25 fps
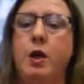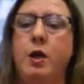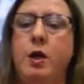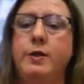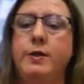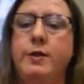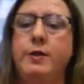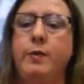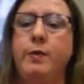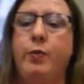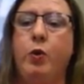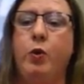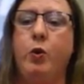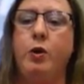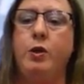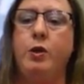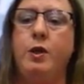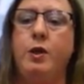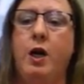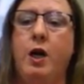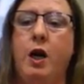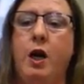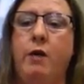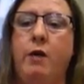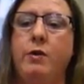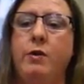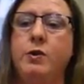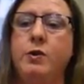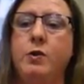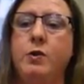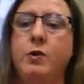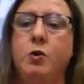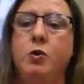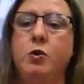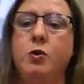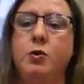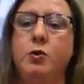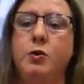It's important to have a
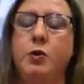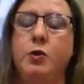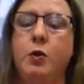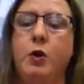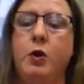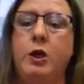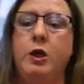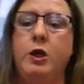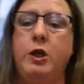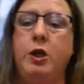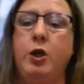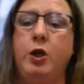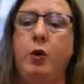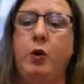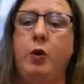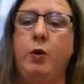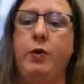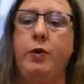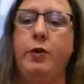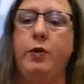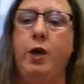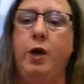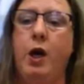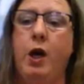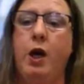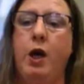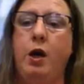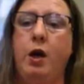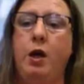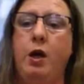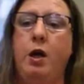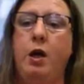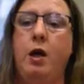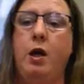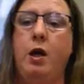social story to go with that